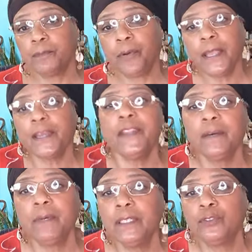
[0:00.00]
Bringing
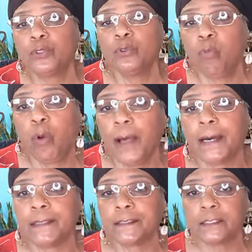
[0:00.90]
them into
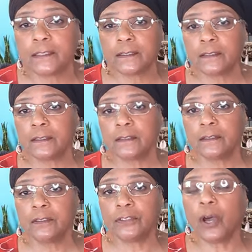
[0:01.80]
what?
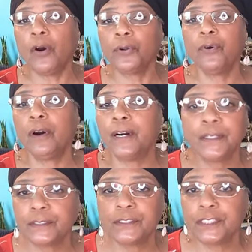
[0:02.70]
Total,
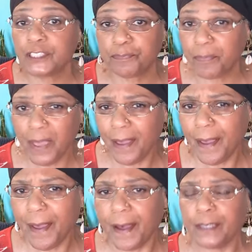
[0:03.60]
utter
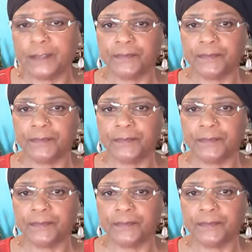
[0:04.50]
despair.